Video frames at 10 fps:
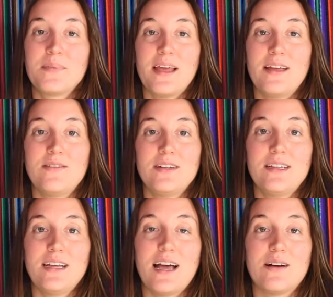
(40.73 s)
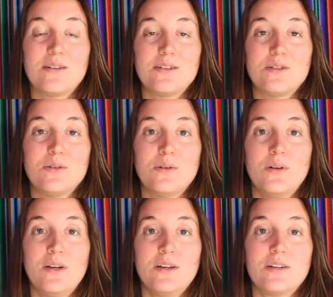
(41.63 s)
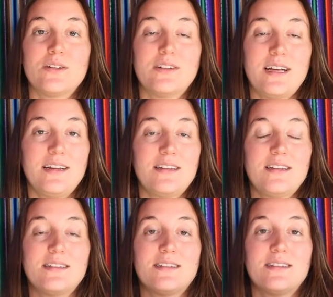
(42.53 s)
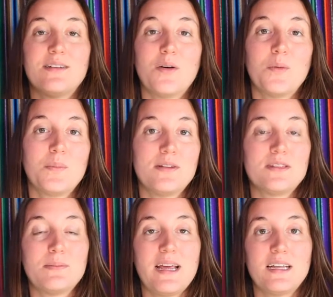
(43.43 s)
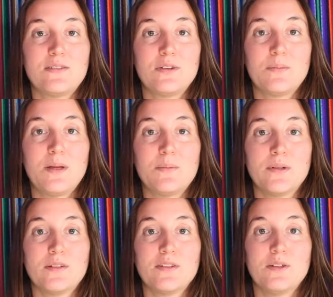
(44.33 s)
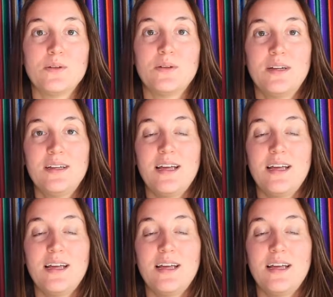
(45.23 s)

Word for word: and really how to create this open space for people to